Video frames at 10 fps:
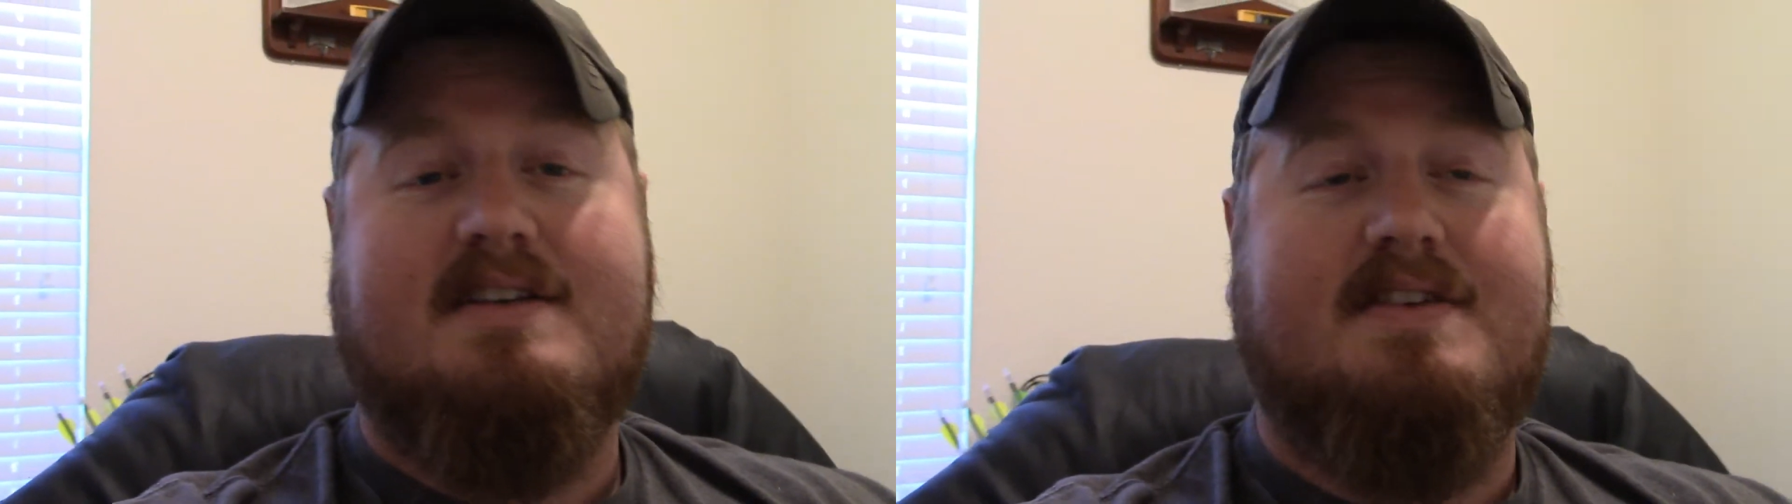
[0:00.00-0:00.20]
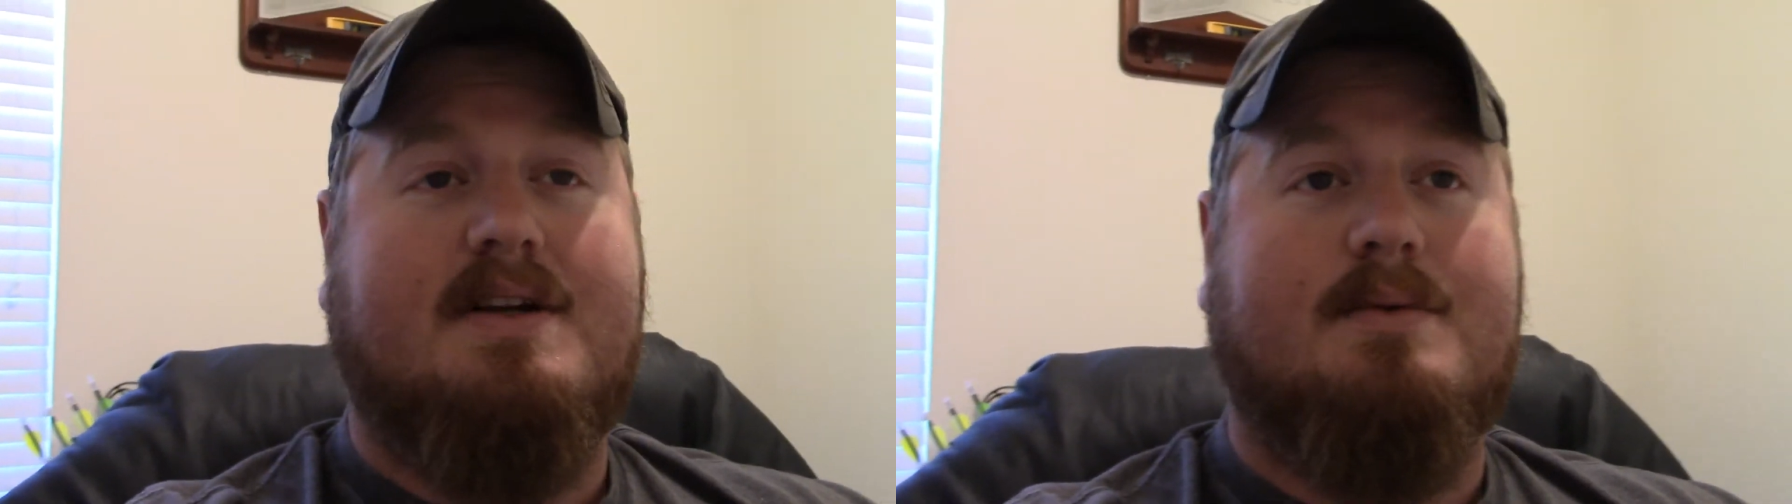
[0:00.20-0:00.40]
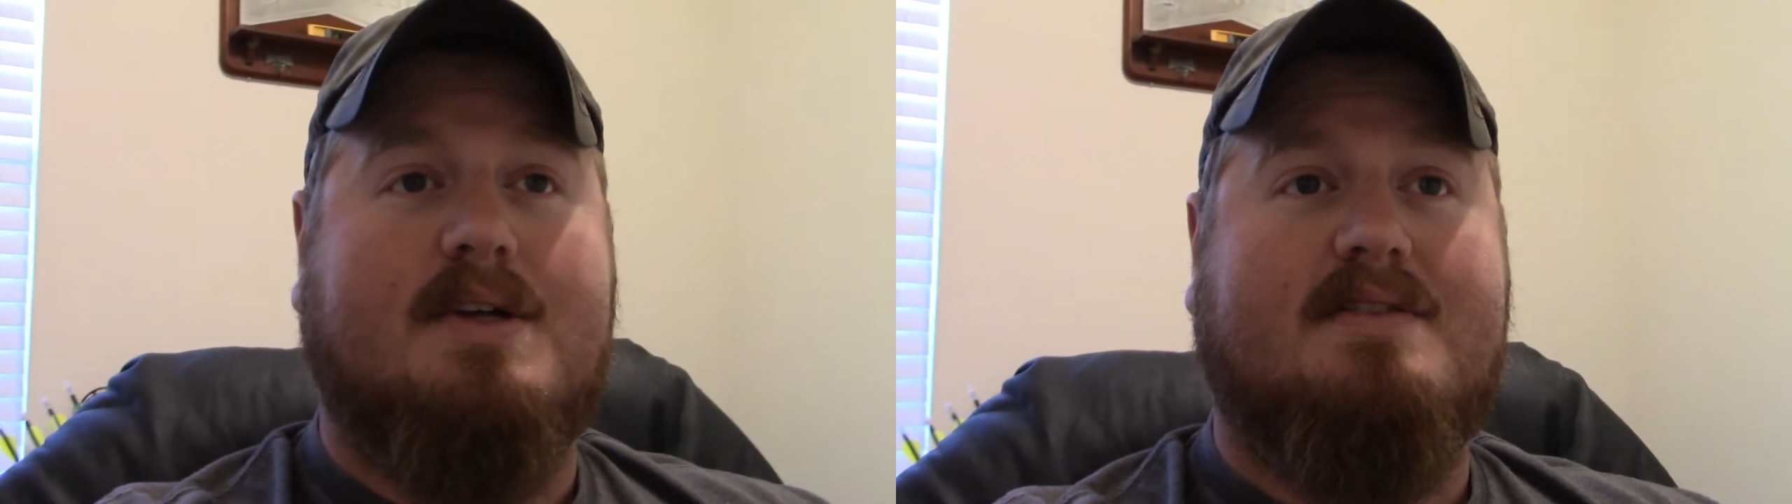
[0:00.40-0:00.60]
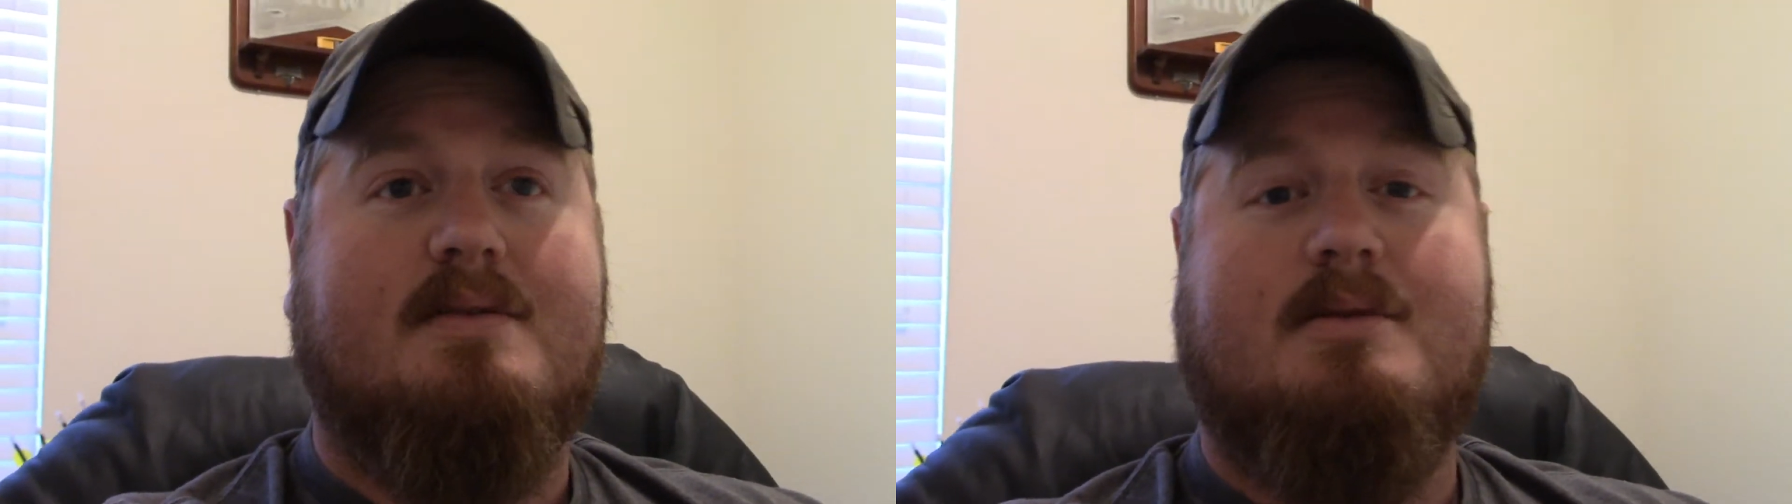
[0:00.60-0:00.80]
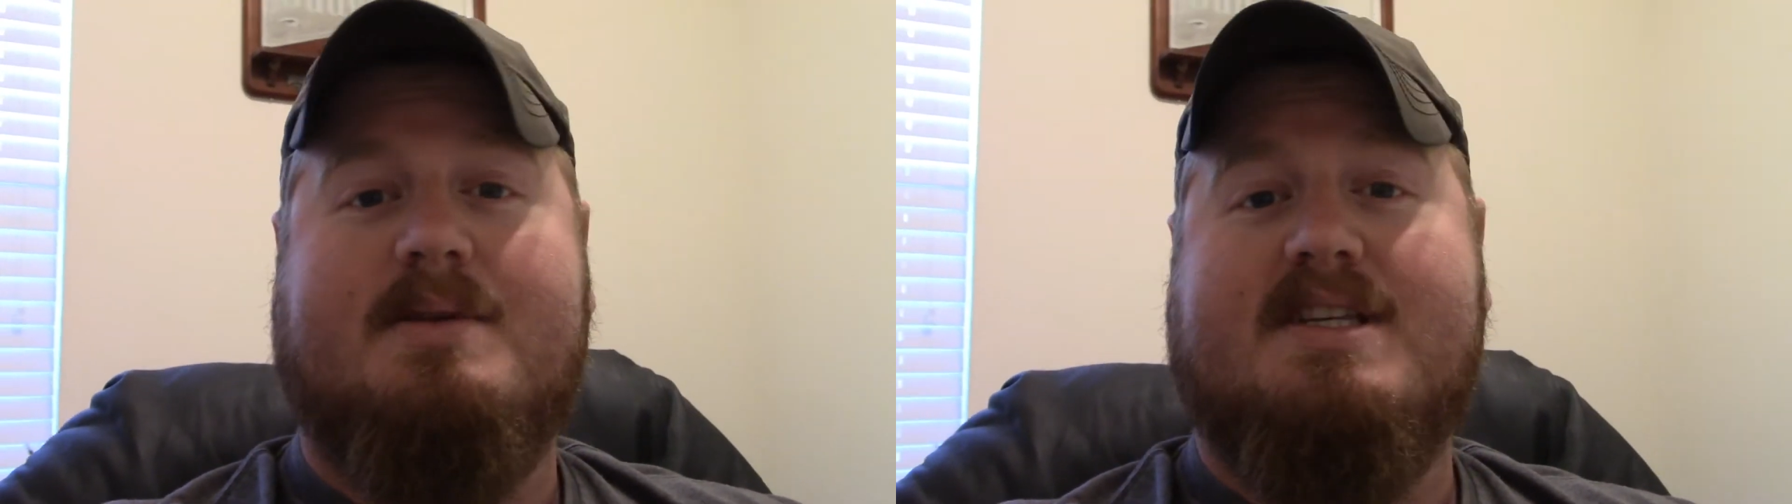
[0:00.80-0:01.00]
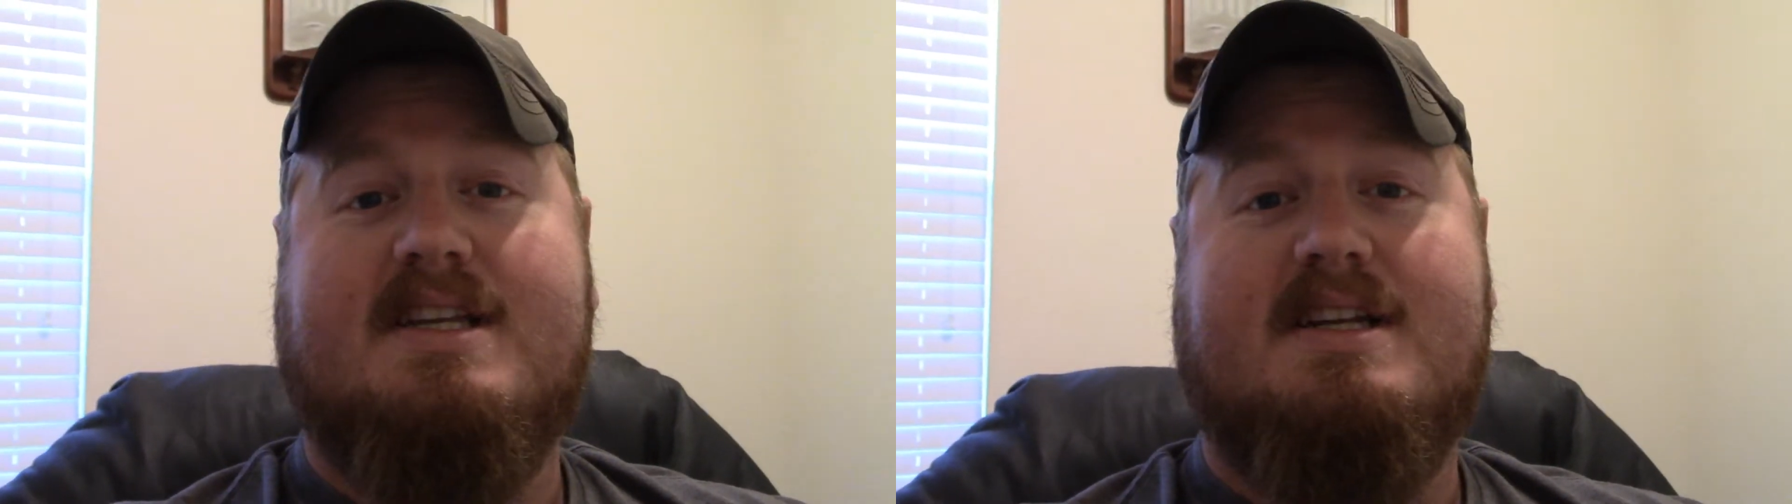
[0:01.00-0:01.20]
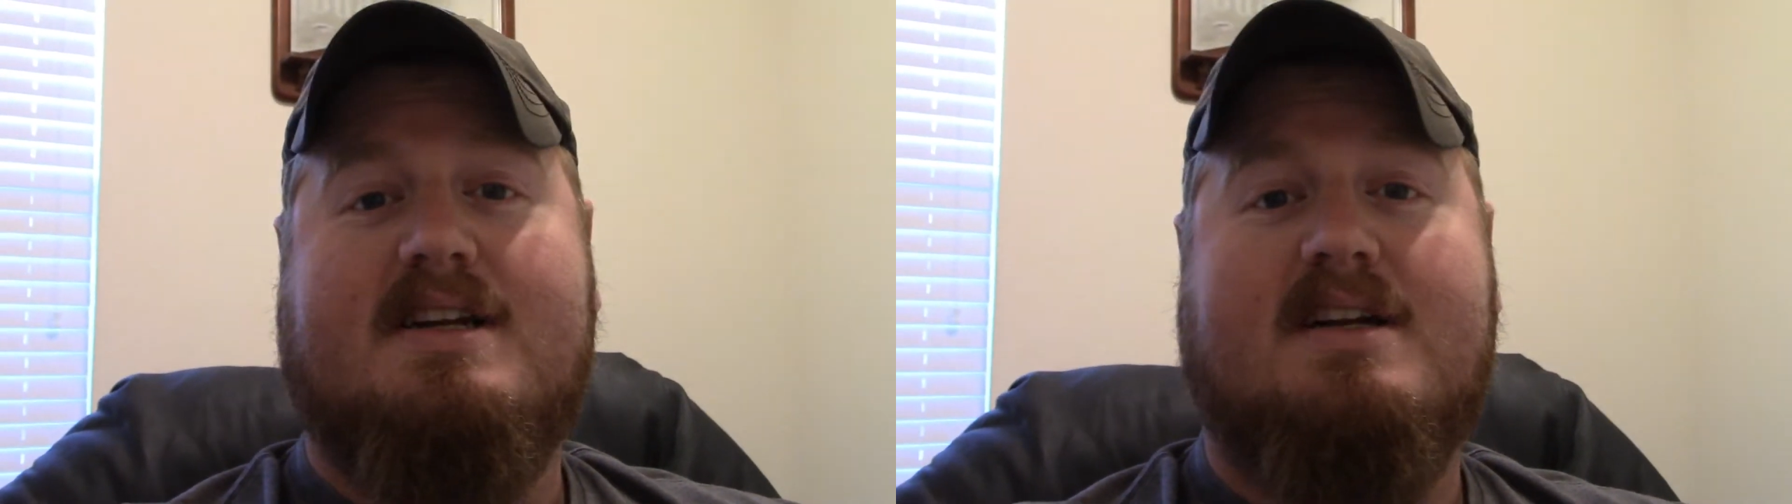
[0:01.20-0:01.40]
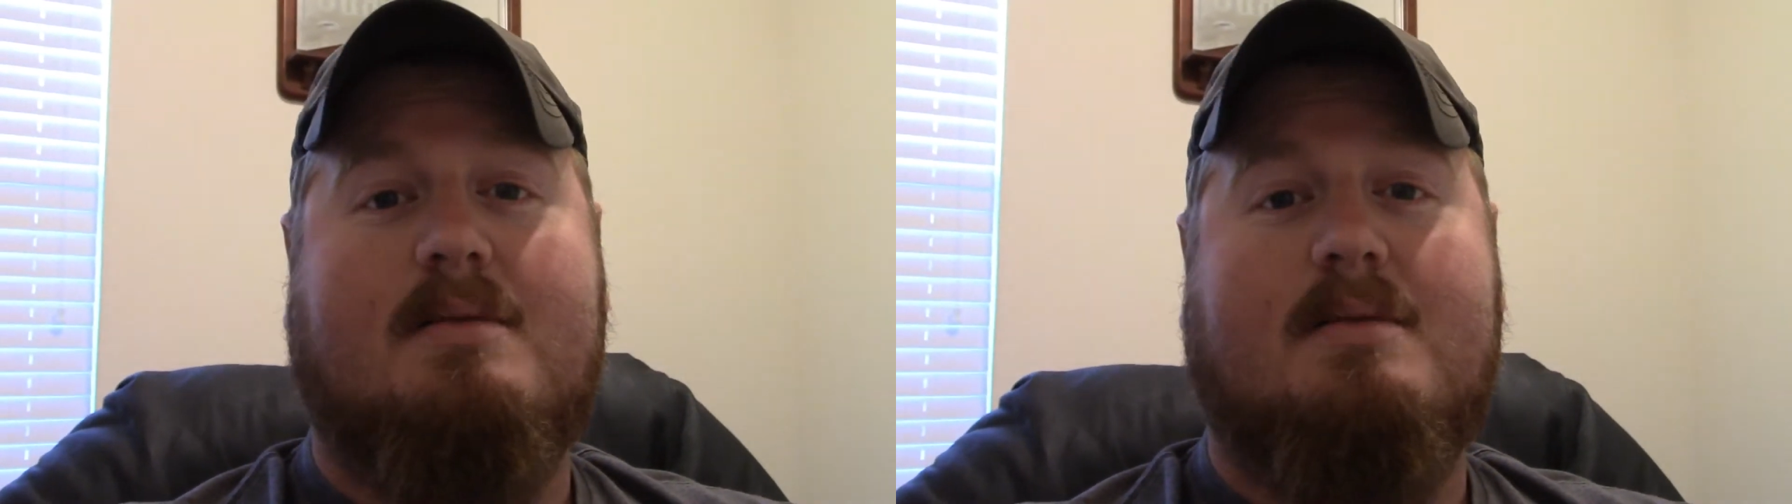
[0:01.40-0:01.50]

and I figured, well, if I'm gonna be sitting here,